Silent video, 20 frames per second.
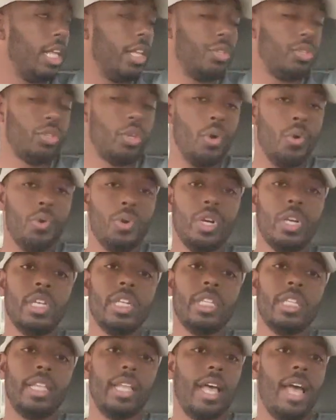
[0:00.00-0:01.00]
So
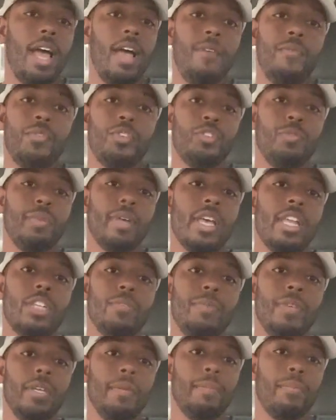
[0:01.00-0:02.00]
the average man is
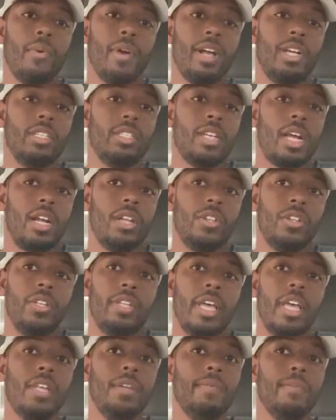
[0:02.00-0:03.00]
being priced out of the
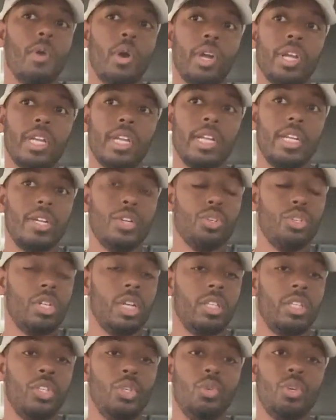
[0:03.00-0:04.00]
dating market, and there's
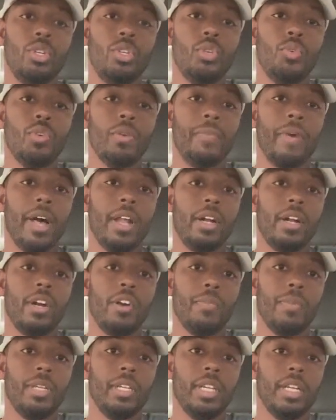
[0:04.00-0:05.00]
nothing you can do about it,
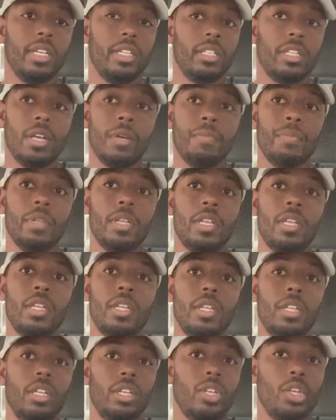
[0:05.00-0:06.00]
homie, except
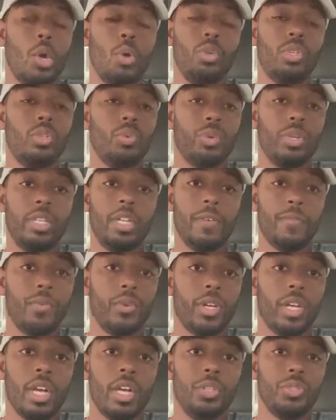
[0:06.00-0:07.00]
go to a
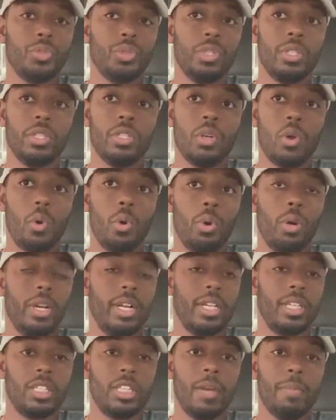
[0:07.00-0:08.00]
different country or
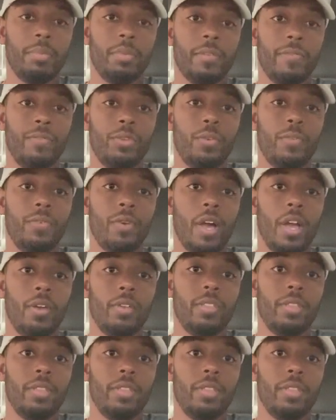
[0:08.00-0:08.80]
accept the few fat